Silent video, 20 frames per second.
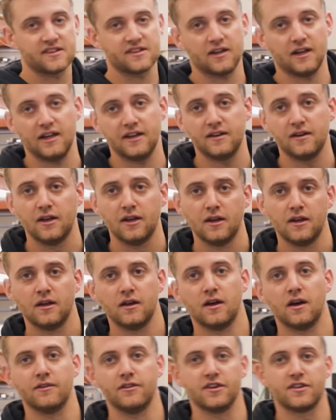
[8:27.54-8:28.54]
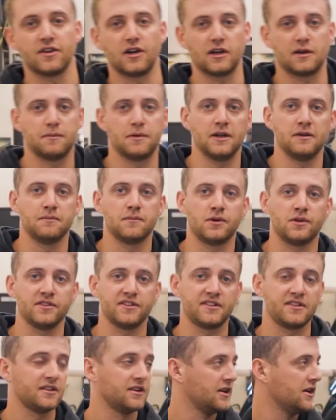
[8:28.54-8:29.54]
side of your socket button
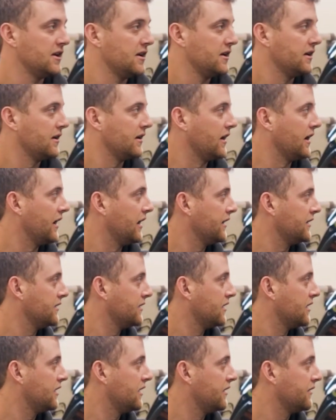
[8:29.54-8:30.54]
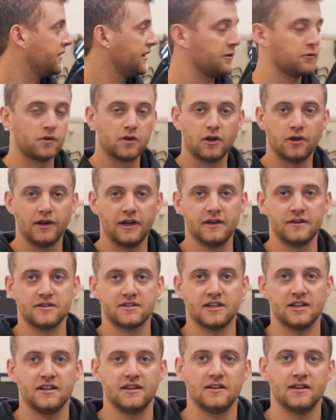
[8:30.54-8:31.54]
bolts, and then we'll go ahead and
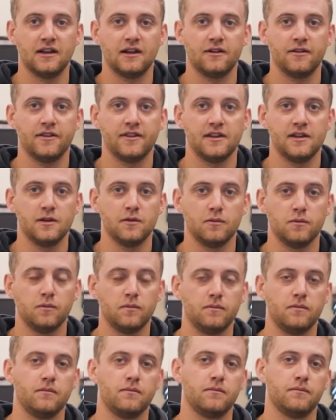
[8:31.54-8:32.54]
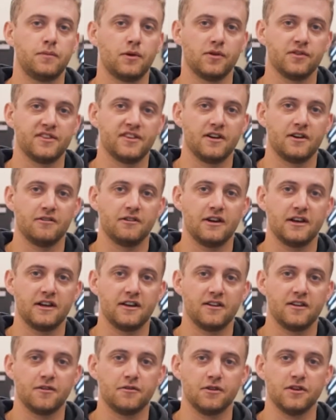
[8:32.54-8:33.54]
tighten down the bolts that are running
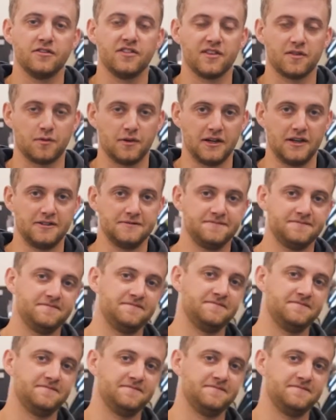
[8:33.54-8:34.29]
into the roof as well.